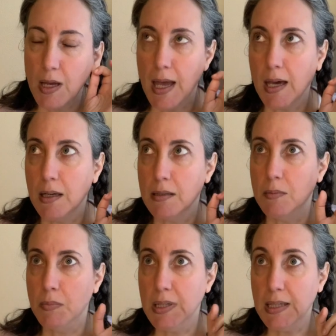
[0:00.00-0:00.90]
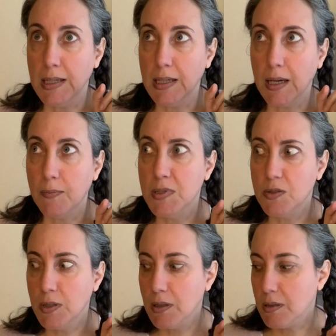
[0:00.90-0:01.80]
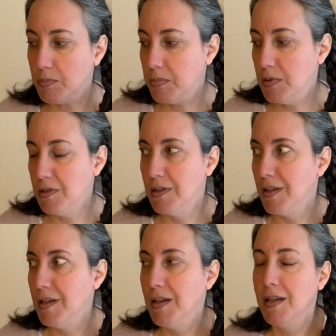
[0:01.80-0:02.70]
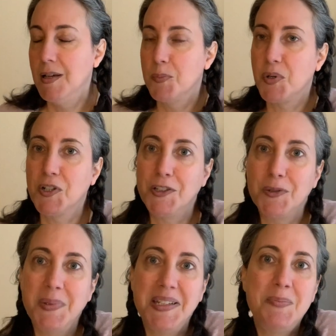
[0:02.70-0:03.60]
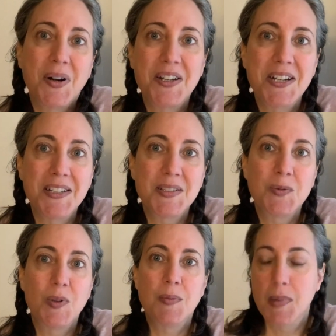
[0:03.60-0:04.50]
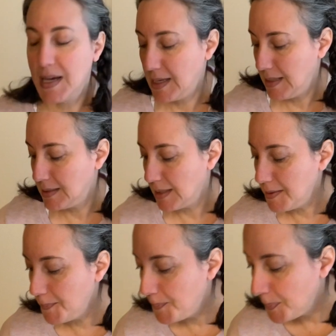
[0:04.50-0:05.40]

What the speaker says: and B, I've been doing a lot of perler bead projects with my son,